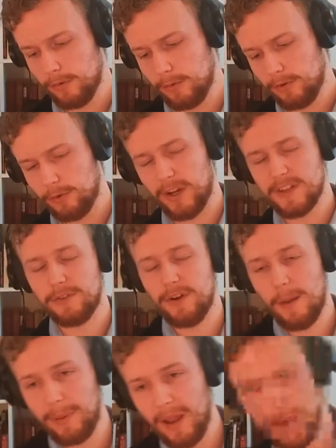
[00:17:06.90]
you guys are
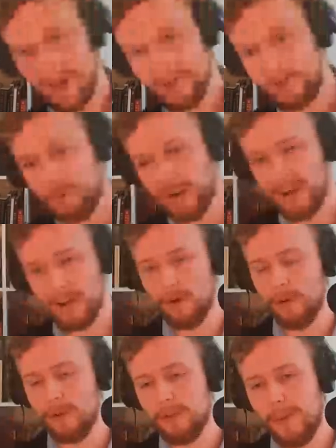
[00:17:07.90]
applying for a
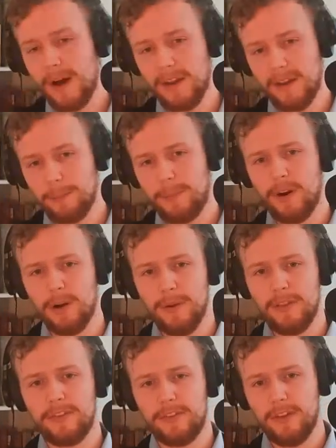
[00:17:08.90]
gold mining
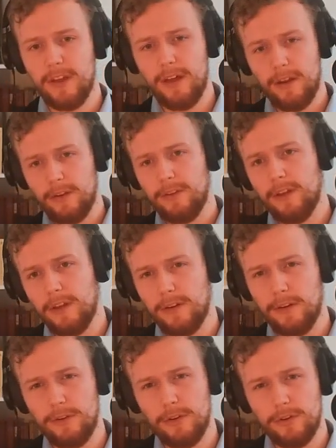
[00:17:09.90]
permit, and do
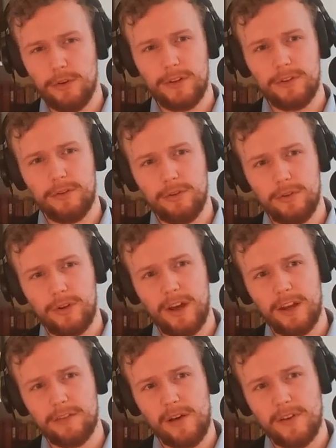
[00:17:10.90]
you
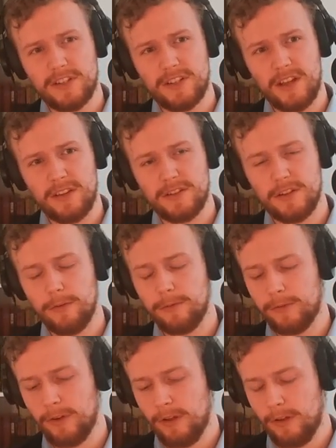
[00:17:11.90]
kind of have a sense of
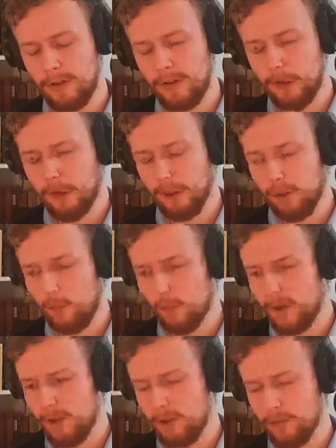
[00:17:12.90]

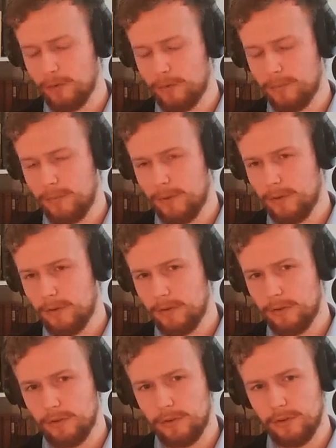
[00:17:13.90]
when you would
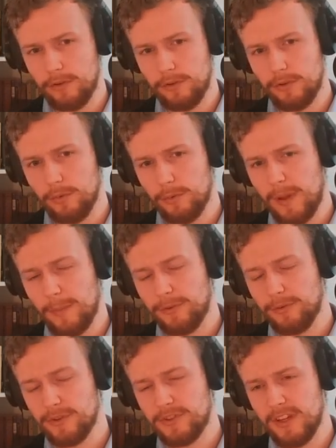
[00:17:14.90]
be able
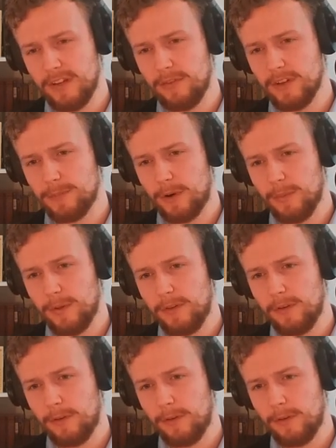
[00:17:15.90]
to receive this permit?